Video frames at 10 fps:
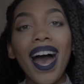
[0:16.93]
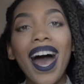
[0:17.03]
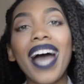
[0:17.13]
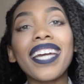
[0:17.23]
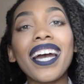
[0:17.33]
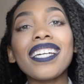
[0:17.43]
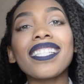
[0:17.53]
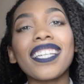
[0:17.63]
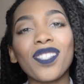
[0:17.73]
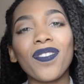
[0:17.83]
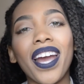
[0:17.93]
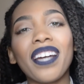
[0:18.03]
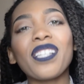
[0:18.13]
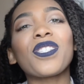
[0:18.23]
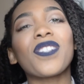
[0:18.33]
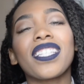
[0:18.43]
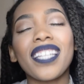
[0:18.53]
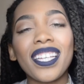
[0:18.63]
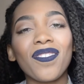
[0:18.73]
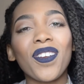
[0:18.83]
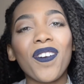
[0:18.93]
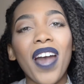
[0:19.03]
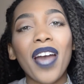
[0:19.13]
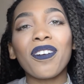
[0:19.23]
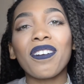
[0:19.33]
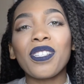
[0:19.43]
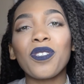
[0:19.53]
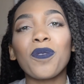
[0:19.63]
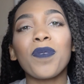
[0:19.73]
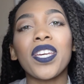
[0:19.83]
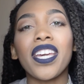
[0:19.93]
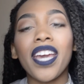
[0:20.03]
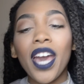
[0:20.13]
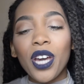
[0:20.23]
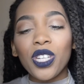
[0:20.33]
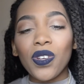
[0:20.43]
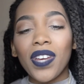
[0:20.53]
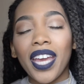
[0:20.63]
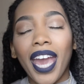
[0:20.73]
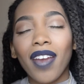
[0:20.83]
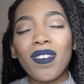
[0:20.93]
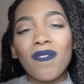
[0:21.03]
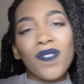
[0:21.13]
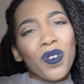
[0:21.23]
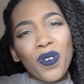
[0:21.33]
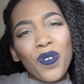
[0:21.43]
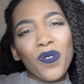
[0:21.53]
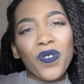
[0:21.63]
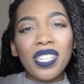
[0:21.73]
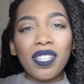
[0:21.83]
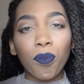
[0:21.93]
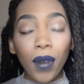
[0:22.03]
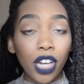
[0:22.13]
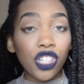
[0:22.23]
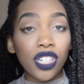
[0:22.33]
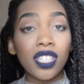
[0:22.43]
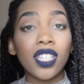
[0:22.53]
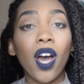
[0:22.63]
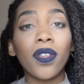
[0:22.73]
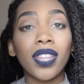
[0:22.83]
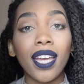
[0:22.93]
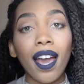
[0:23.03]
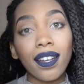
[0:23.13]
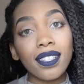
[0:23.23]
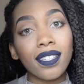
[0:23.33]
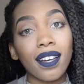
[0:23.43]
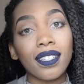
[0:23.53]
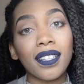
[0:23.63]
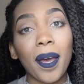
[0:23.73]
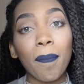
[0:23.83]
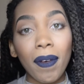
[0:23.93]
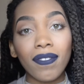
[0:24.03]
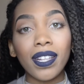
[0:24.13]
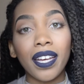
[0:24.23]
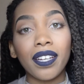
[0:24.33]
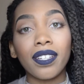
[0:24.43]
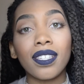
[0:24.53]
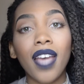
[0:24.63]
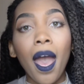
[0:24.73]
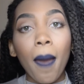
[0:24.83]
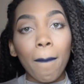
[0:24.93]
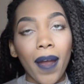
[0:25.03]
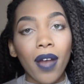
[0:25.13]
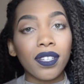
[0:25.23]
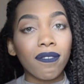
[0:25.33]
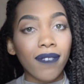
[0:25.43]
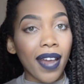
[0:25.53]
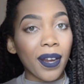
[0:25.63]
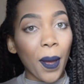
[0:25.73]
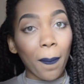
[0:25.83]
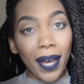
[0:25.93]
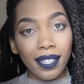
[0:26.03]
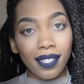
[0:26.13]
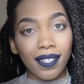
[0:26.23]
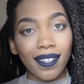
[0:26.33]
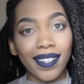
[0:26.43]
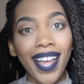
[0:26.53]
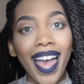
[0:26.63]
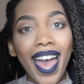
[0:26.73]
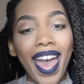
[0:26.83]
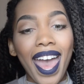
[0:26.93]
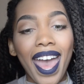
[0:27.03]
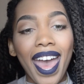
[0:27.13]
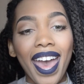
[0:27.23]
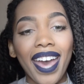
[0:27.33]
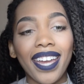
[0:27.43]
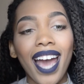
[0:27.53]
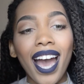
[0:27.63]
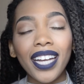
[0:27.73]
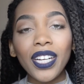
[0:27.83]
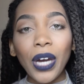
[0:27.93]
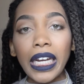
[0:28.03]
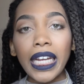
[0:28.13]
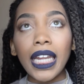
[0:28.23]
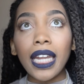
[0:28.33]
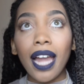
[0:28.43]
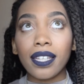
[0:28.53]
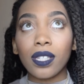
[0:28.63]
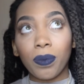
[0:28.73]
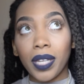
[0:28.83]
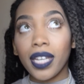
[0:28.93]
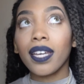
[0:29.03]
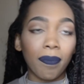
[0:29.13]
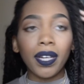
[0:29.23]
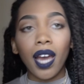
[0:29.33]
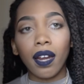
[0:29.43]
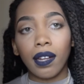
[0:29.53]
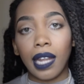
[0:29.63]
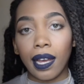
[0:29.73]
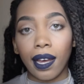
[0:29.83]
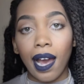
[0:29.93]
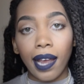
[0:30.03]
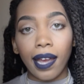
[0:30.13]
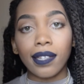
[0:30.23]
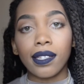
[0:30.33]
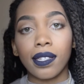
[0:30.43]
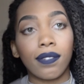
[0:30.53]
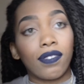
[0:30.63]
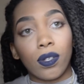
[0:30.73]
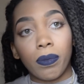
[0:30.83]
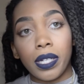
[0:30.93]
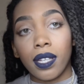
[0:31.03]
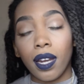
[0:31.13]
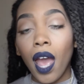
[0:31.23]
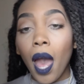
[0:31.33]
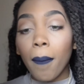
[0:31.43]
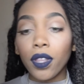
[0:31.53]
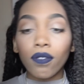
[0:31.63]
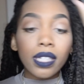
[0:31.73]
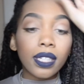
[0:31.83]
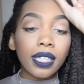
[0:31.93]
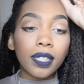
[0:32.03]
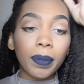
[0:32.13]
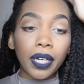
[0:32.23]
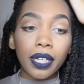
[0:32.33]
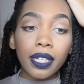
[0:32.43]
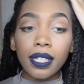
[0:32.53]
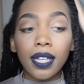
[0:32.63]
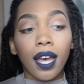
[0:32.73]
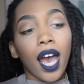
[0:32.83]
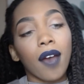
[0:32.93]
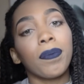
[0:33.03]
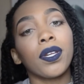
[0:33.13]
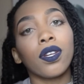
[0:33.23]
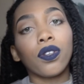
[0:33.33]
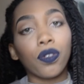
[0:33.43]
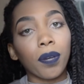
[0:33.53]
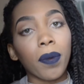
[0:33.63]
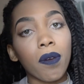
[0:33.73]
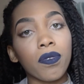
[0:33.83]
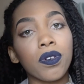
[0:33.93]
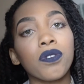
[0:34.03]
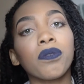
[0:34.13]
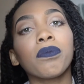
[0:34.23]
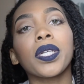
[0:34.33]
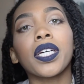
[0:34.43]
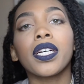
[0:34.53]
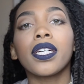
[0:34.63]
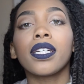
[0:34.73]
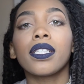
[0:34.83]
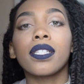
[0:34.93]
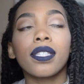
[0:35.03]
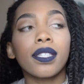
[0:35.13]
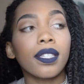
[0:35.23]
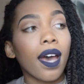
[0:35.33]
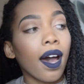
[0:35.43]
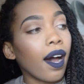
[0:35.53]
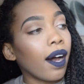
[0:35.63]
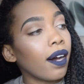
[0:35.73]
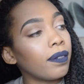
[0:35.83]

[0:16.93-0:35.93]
Hi guys, it's Reanne. So today's video I'm going to be doing a review, first impressions on the Anastasia Beverly Hills Brow Definer Pencil and I got it last week. I've been kind of on like a hiatus for some reason but the reason is because I've been doing my room because um,